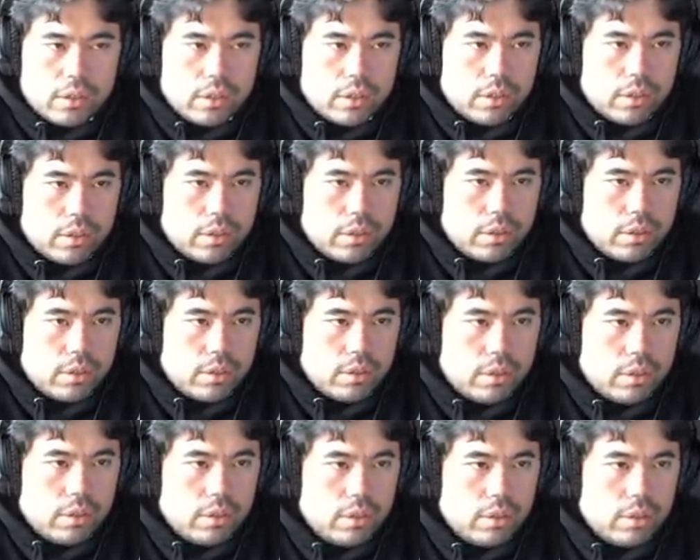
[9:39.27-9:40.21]

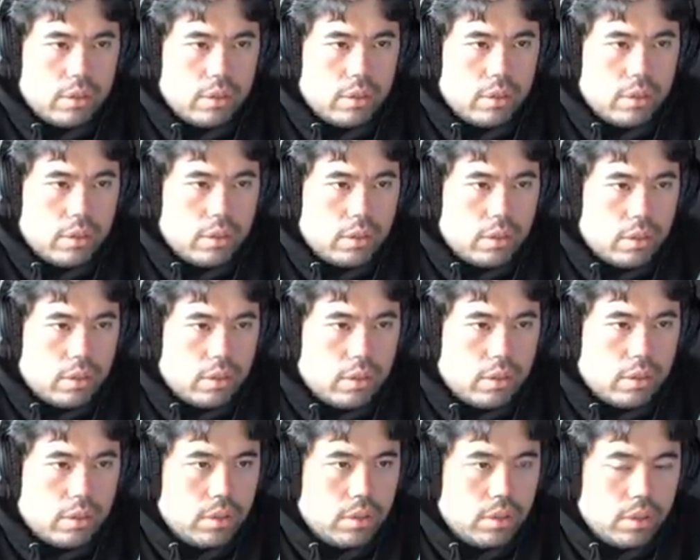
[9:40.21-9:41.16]

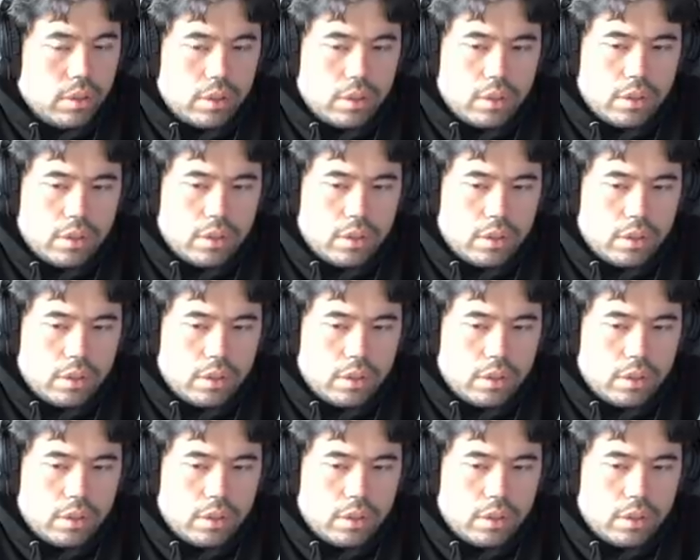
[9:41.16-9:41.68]
(no one is talking)